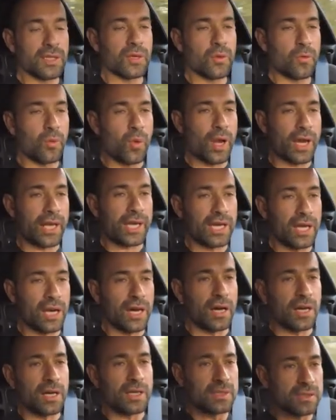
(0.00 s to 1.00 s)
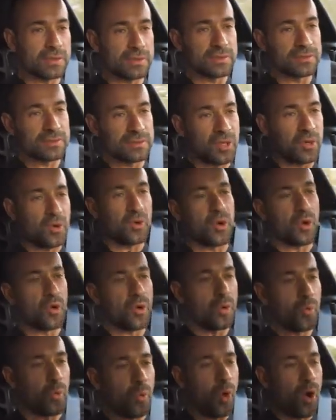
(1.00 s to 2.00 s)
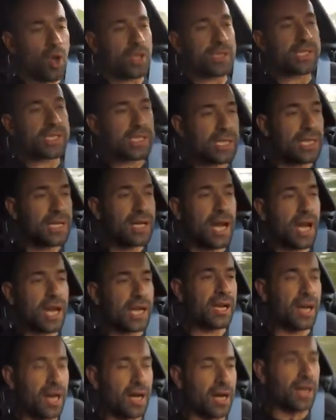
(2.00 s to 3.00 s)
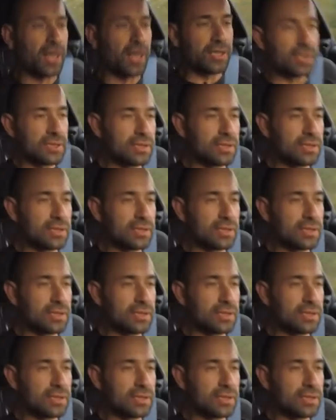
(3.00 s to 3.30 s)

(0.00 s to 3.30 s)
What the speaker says: What a car. What a car.